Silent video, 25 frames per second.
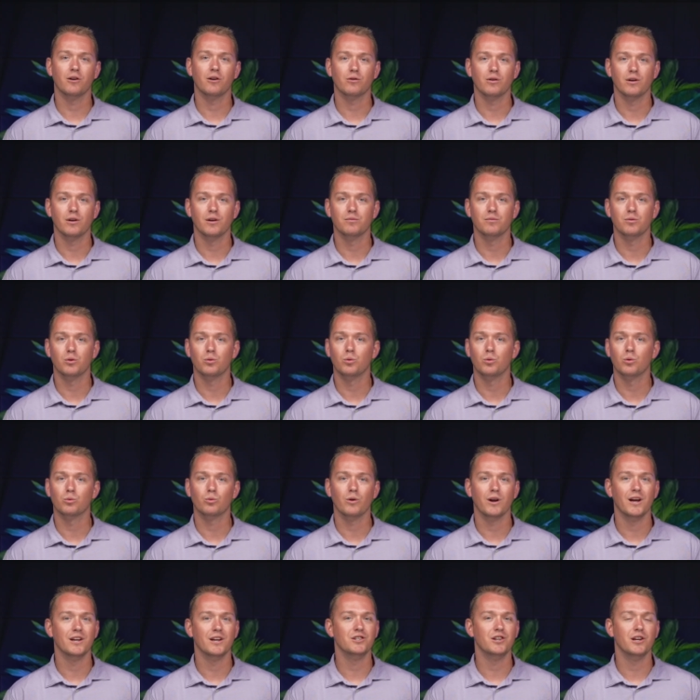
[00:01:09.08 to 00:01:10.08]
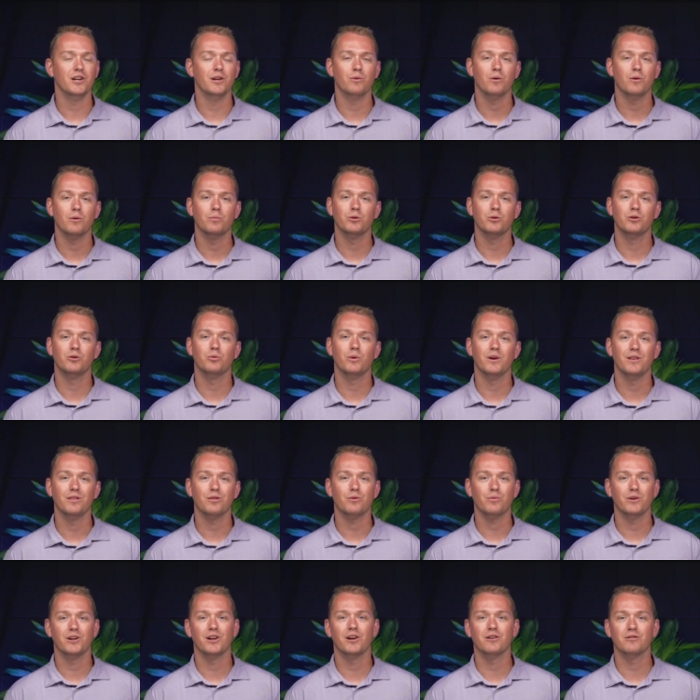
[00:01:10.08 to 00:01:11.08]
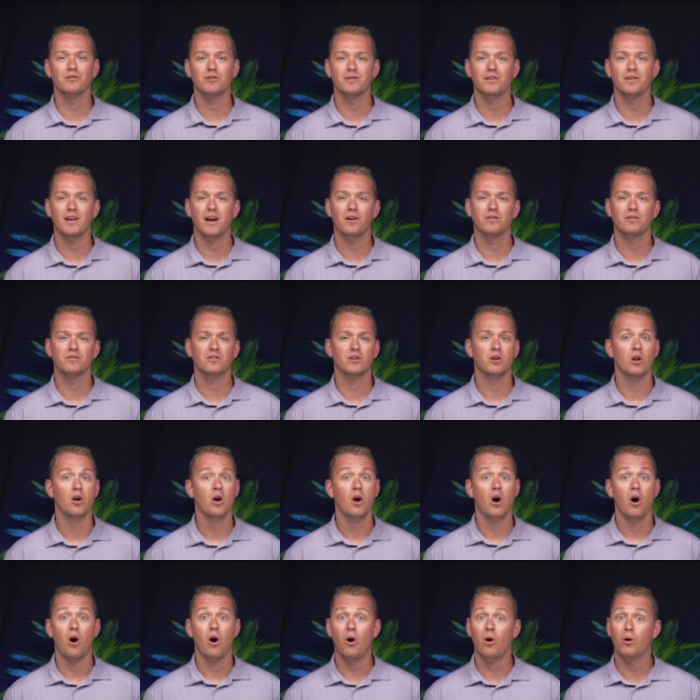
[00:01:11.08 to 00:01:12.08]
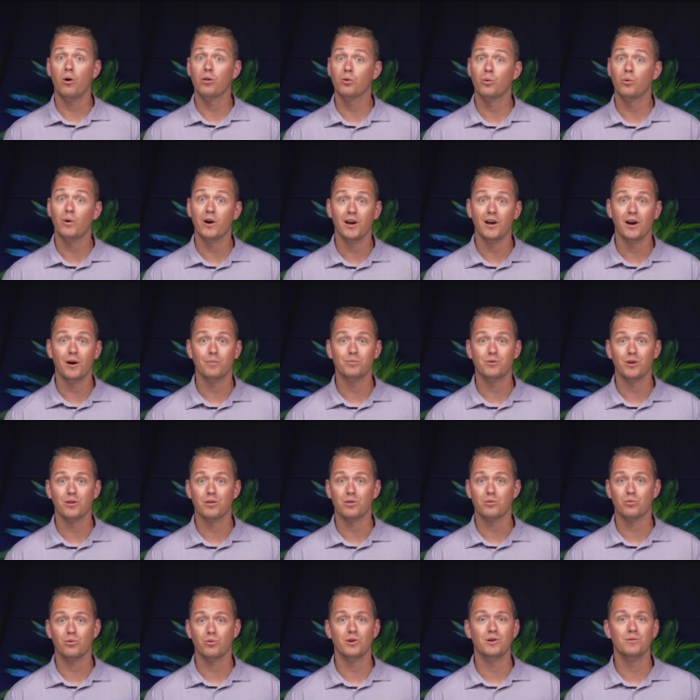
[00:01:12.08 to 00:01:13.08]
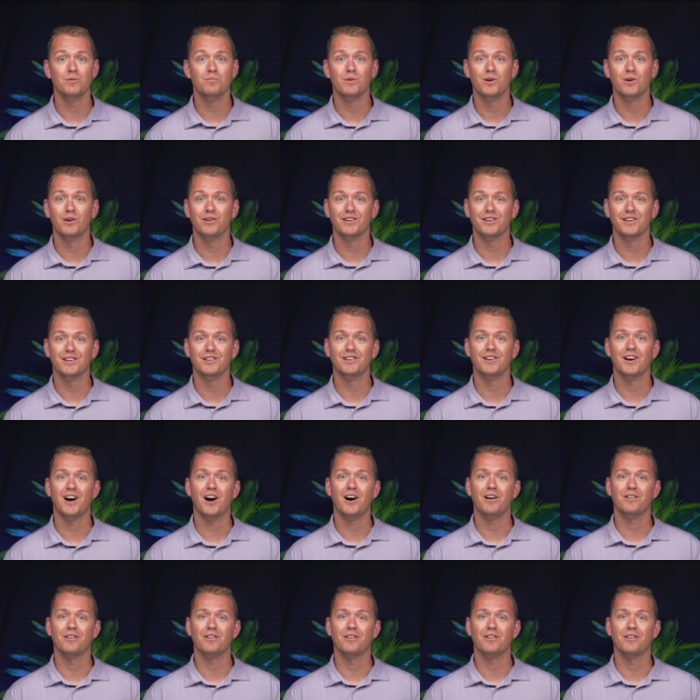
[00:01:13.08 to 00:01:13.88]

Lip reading: Greenville will range anywhere between $300,000 all the way up to $3 million.